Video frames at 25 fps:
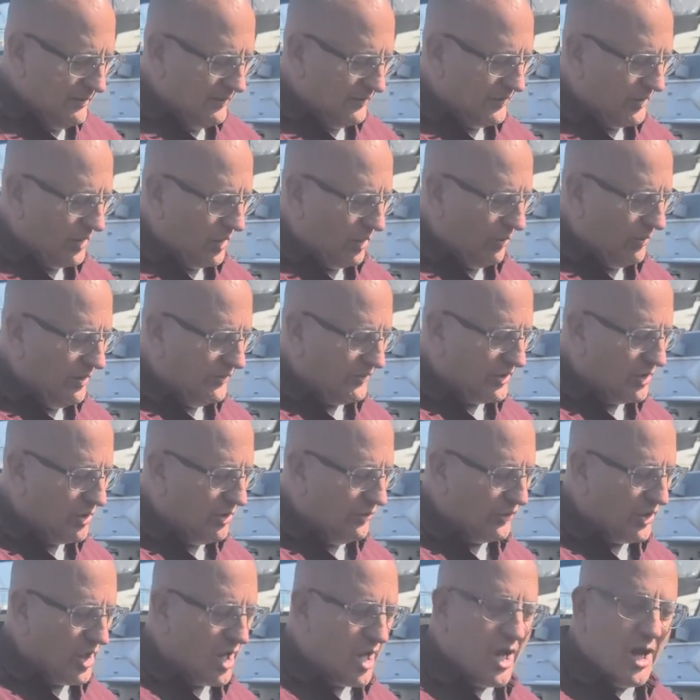So this
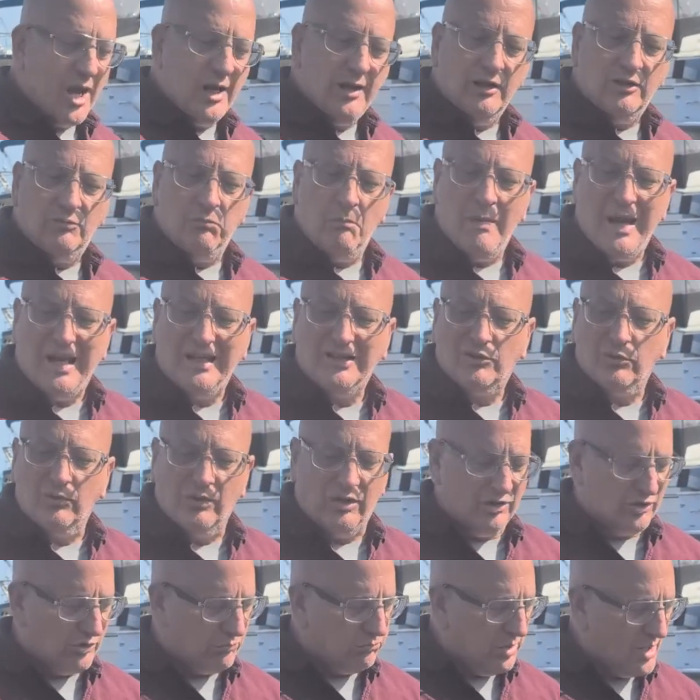goes on, it mates
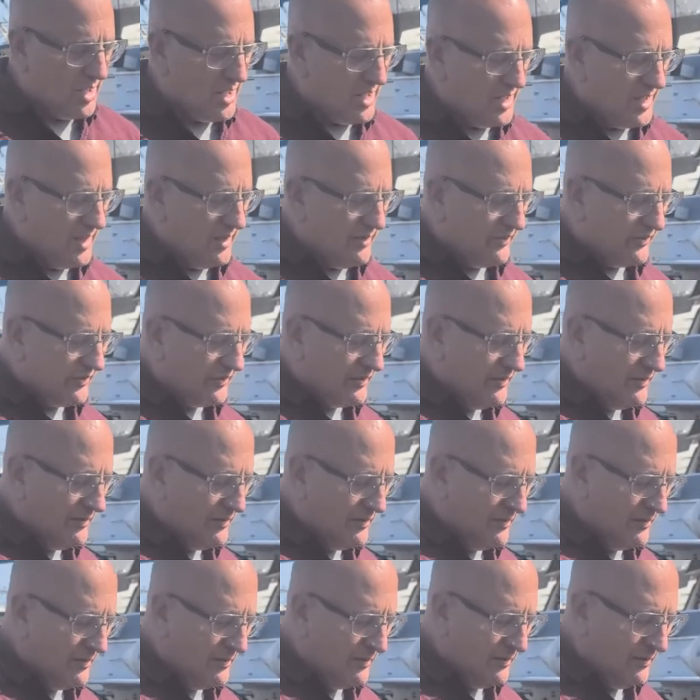with the splines,
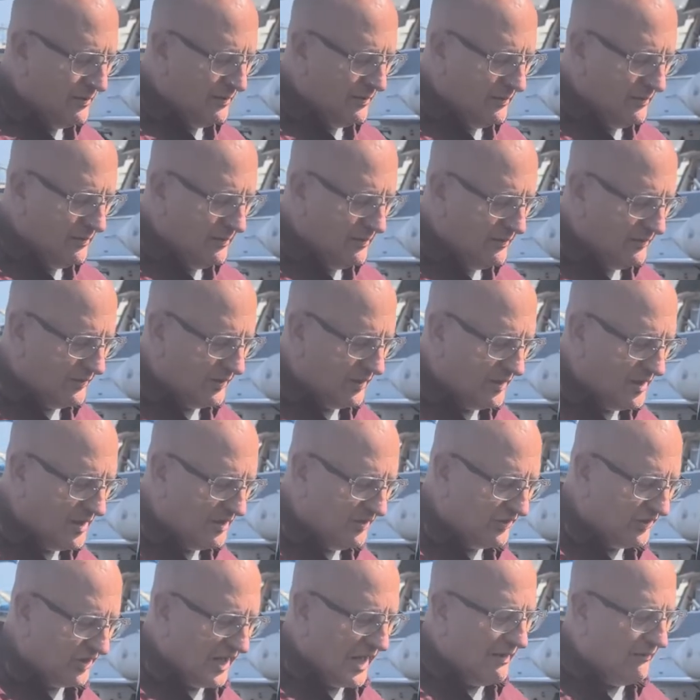a
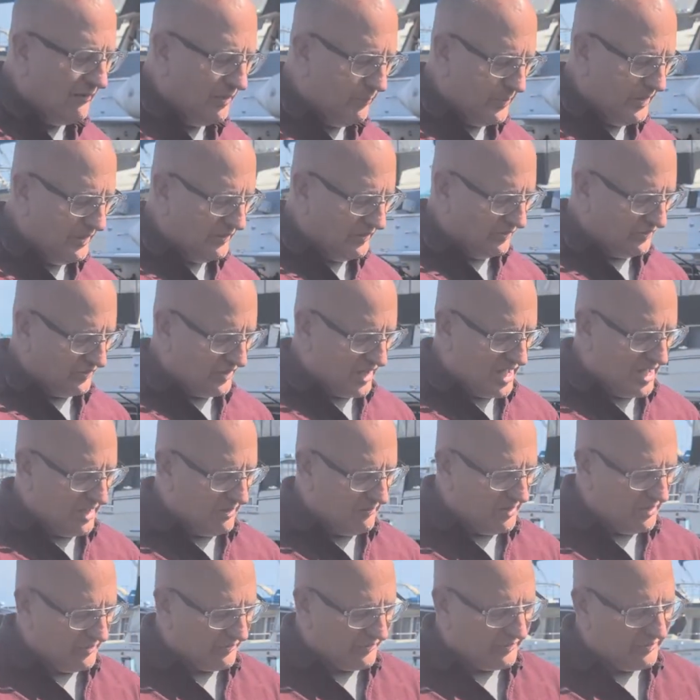nice solid piece of
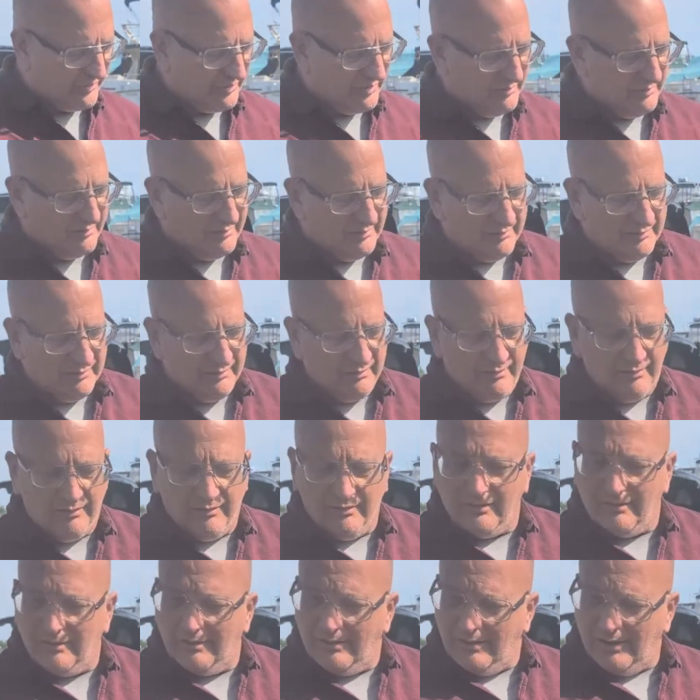stainless,
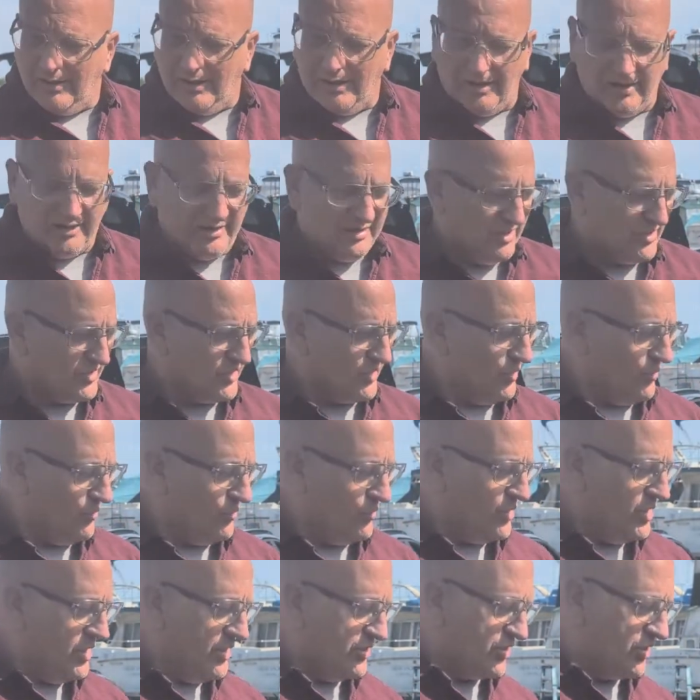an additional
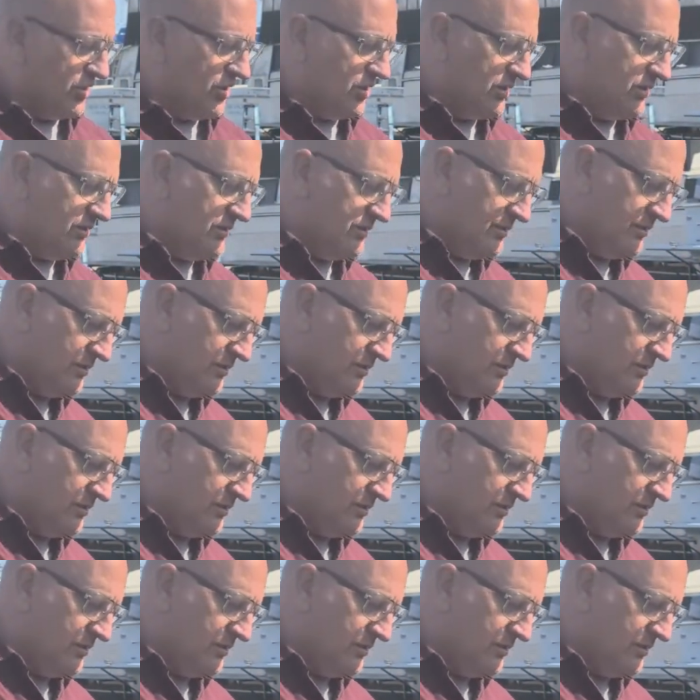washer.